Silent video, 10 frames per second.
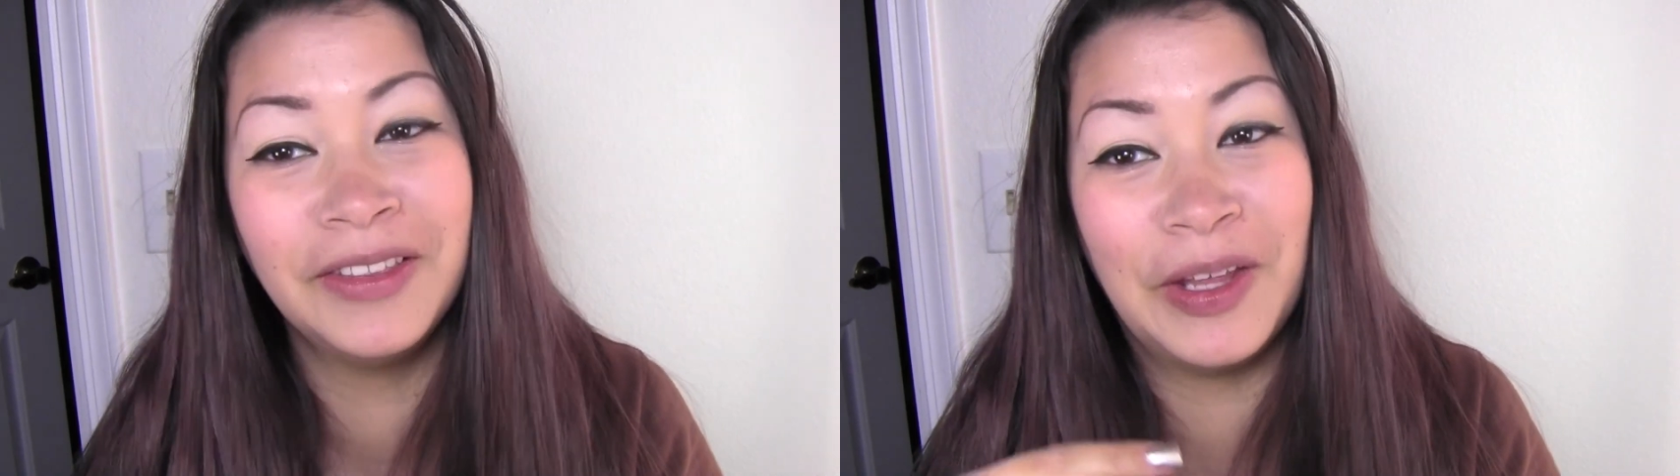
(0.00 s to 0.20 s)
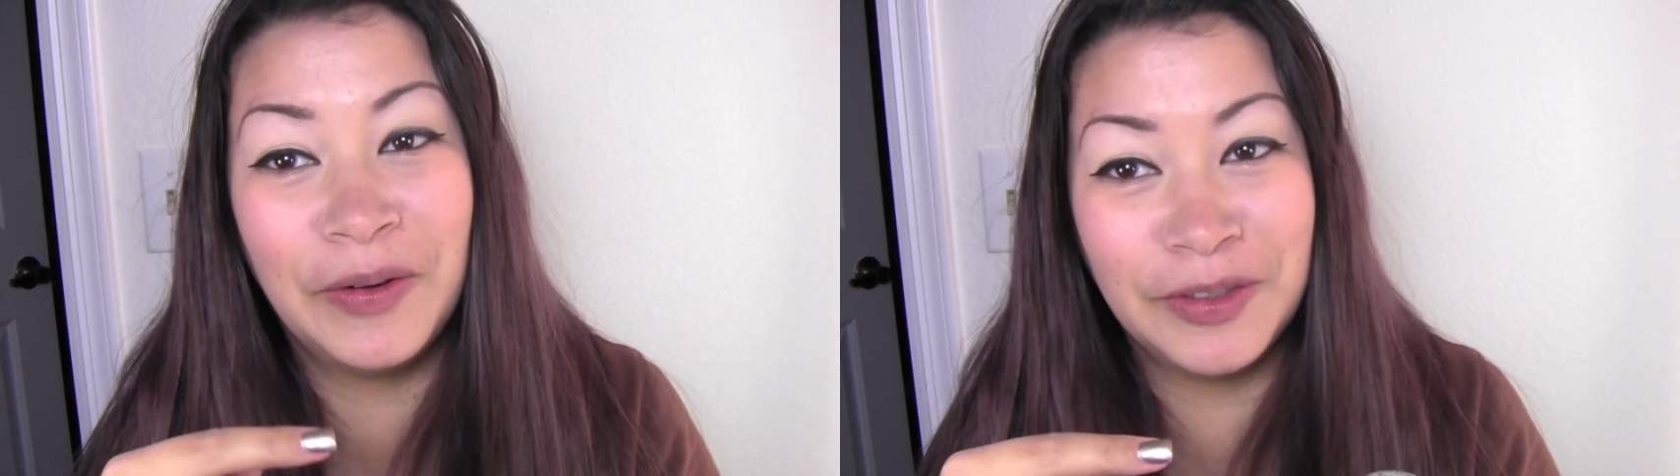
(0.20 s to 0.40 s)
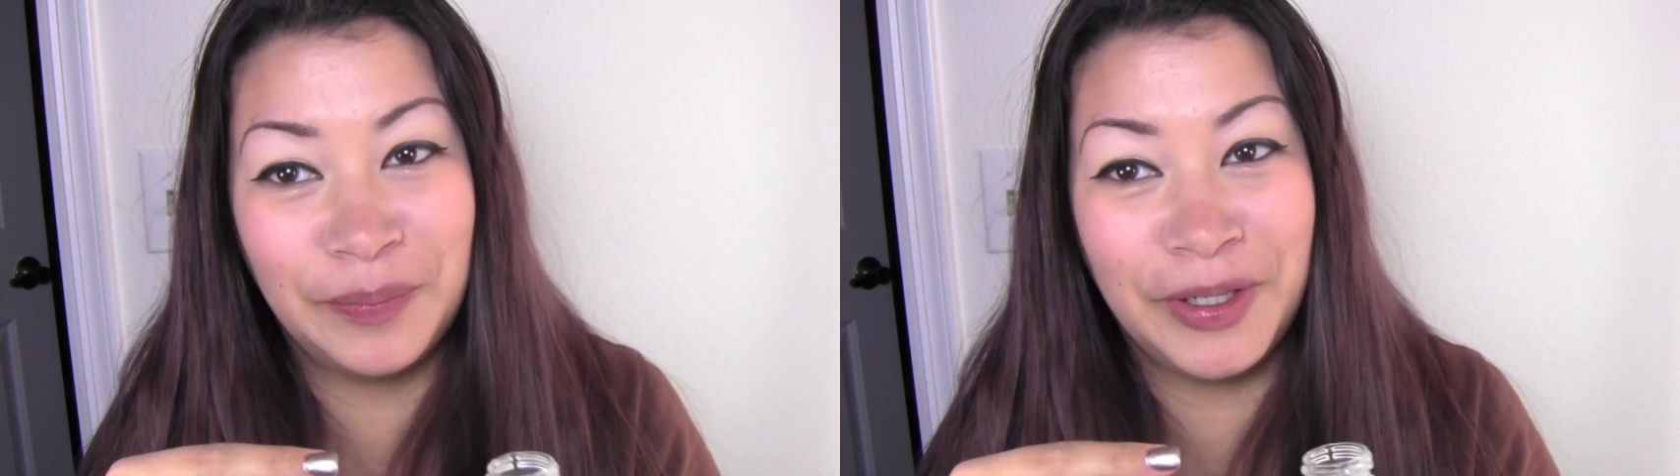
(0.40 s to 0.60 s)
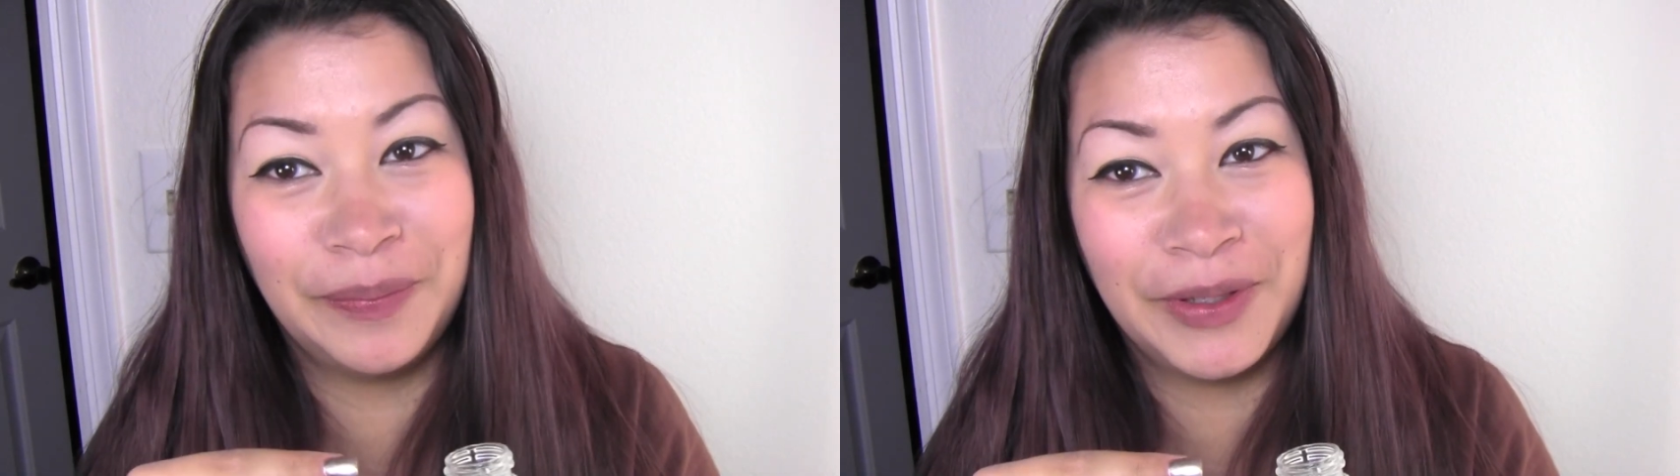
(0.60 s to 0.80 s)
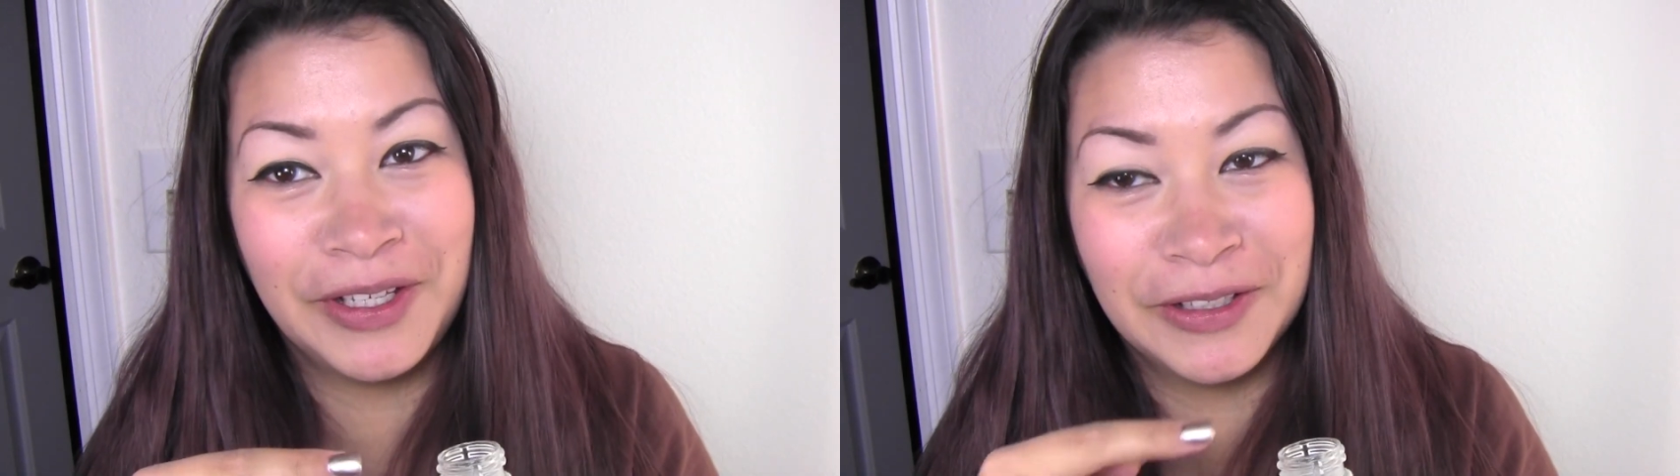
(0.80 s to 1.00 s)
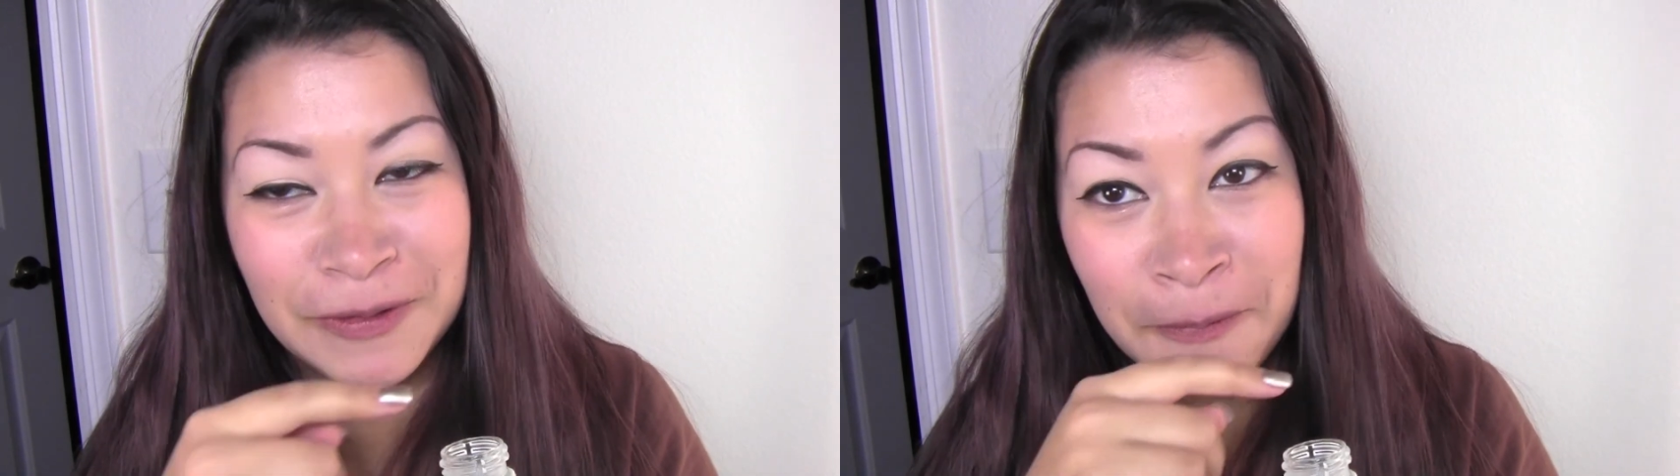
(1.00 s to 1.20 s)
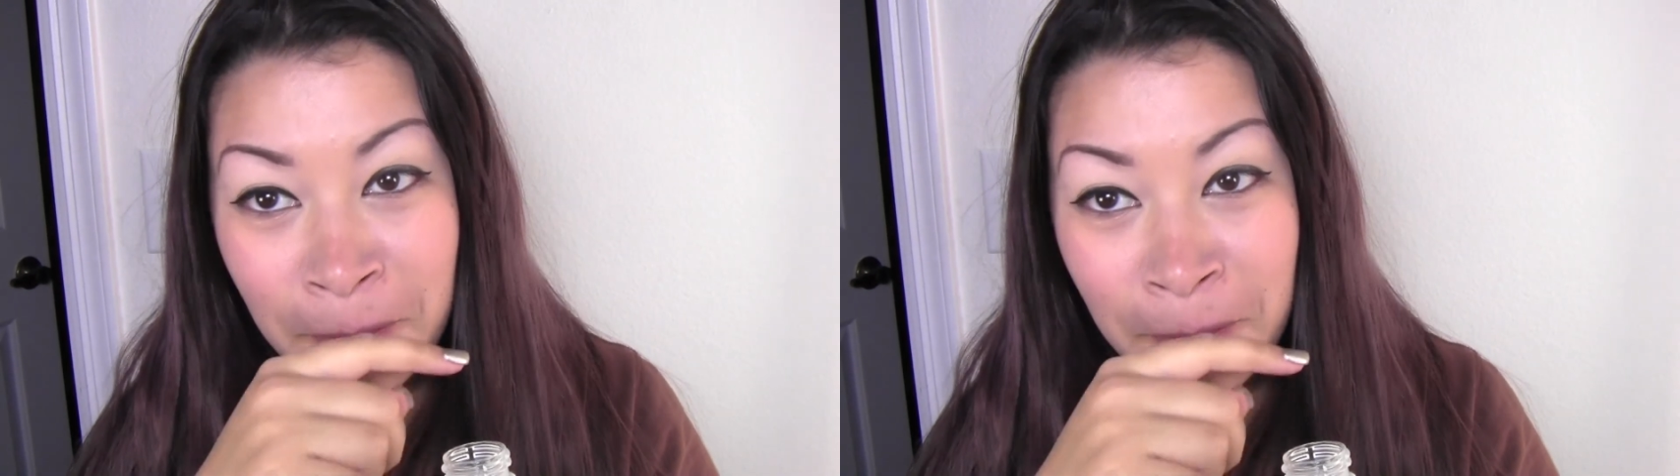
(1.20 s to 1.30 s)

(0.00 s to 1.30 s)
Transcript: that was a big piece